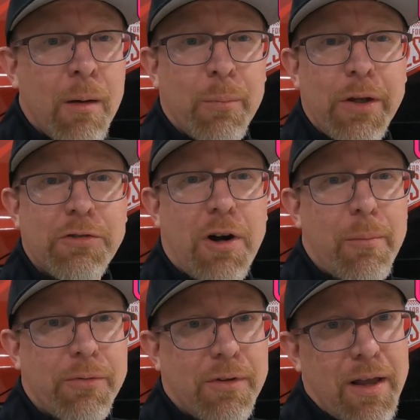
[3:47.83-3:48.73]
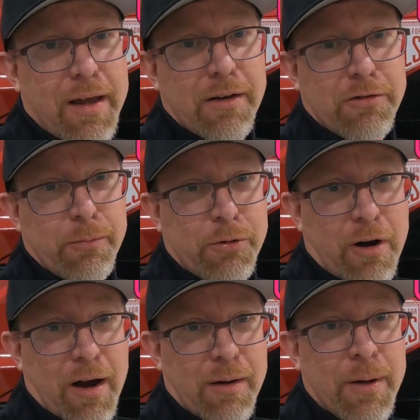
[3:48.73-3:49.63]
please drop us a like and
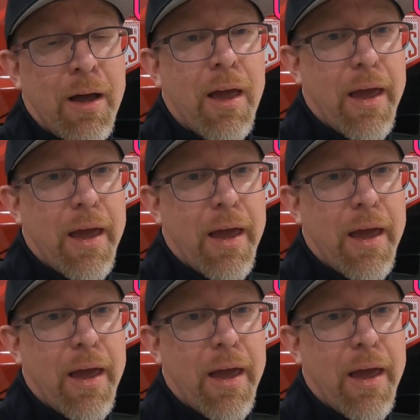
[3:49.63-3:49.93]
subscribe,